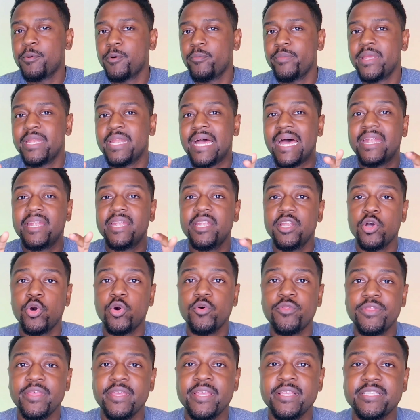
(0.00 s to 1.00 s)
people may not
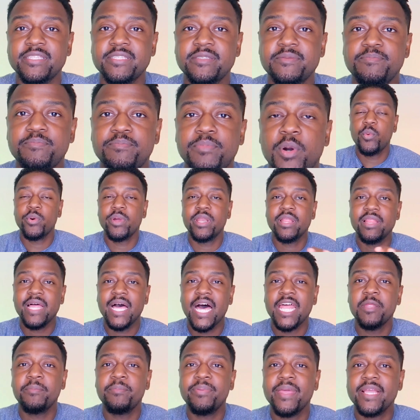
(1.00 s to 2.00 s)
know this, but what a
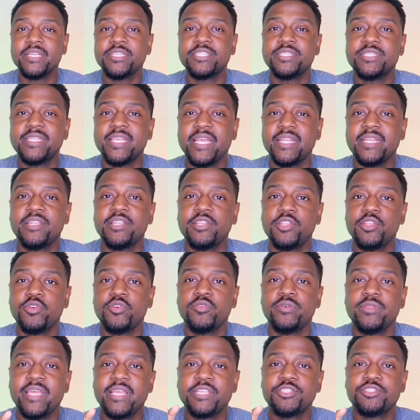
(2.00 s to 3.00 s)
lot of banks tend to
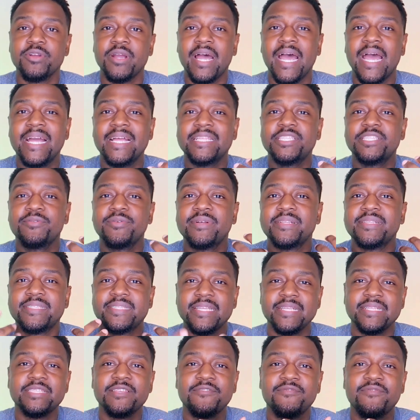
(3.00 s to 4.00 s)
do, they try to
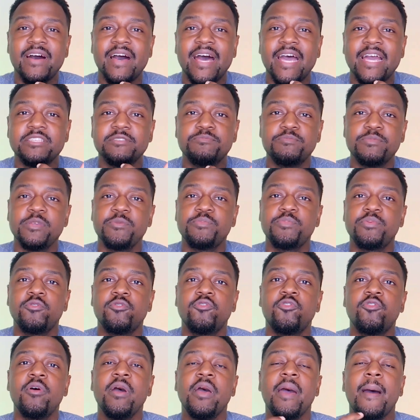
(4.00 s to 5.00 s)
incentivize
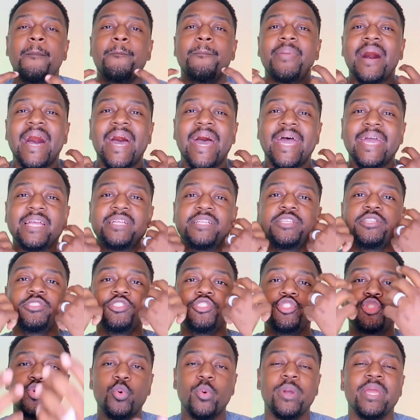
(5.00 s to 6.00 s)
people
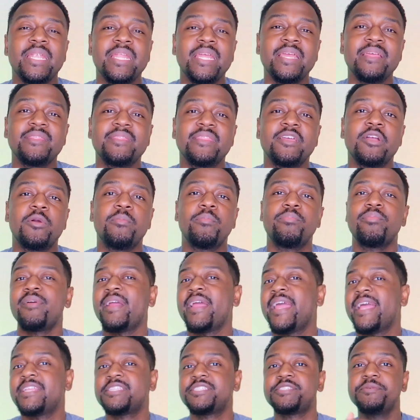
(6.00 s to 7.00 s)
by joining their
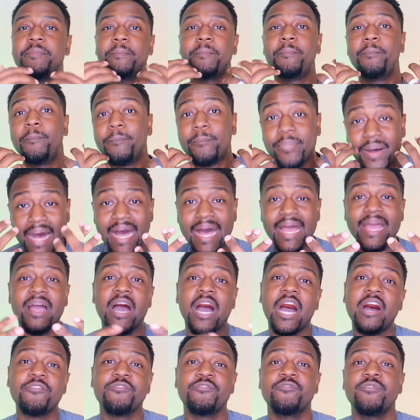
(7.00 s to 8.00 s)
branch
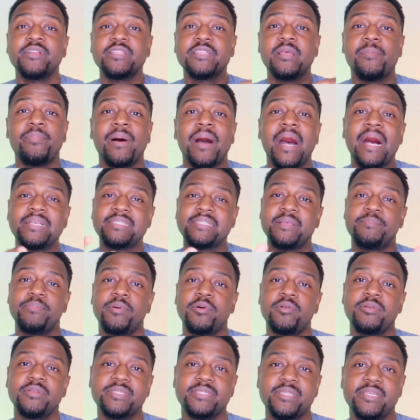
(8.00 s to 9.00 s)
by offering
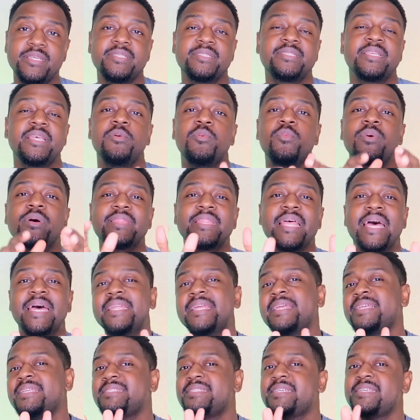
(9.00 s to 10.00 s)
deposit bonuses. And what
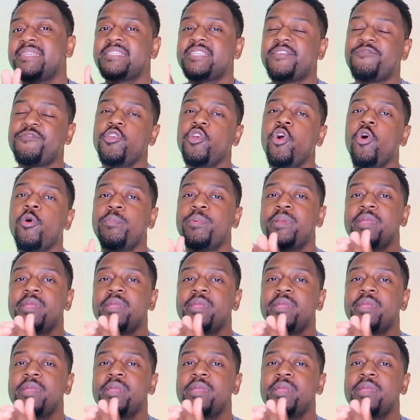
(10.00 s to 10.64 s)
that is if you're